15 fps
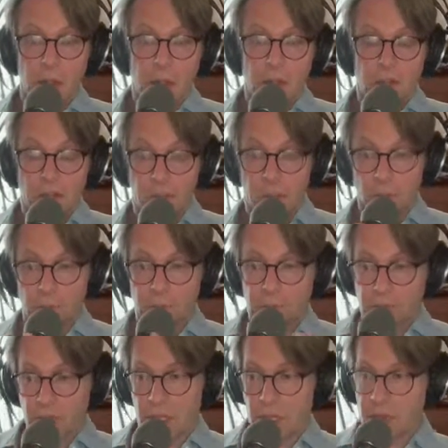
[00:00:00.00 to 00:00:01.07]
So
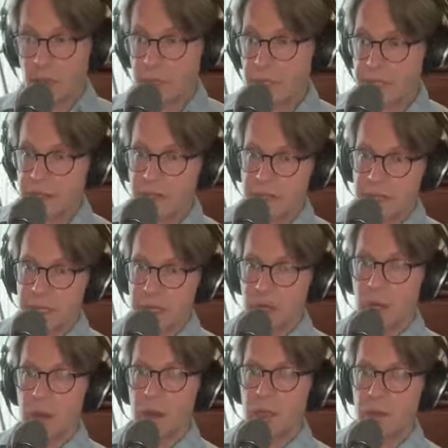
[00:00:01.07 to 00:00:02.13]
I'll come back to that.
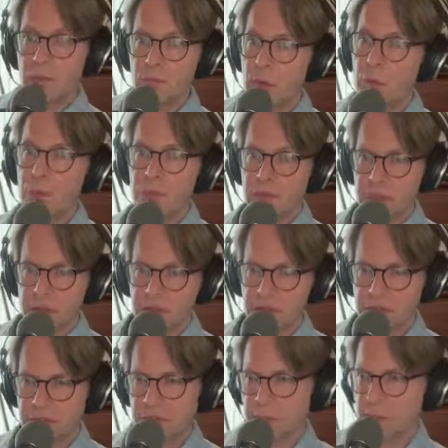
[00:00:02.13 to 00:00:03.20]
I wrote
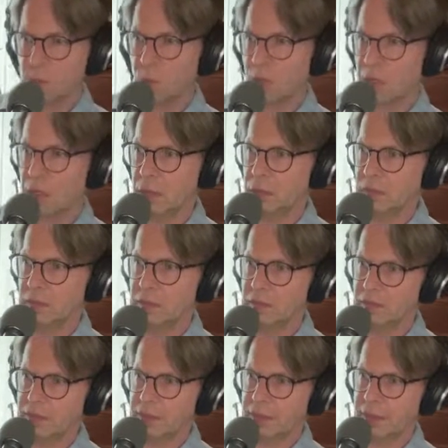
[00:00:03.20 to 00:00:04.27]
this when I was
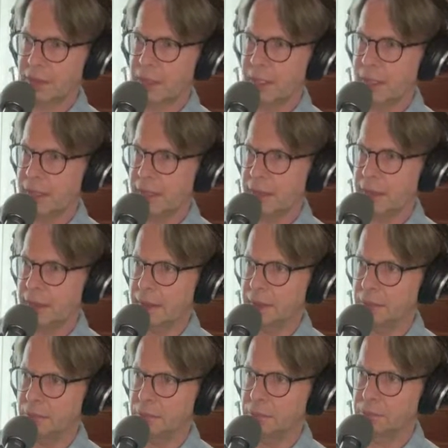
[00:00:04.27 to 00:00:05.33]
living in
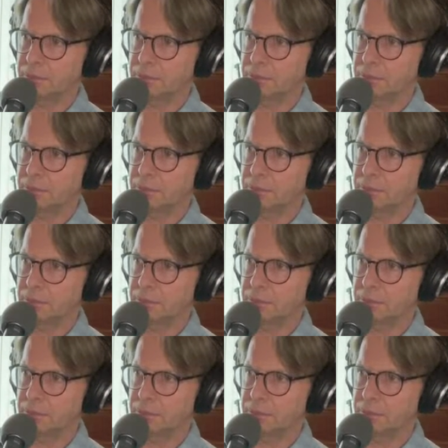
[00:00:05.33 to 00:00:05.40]
London,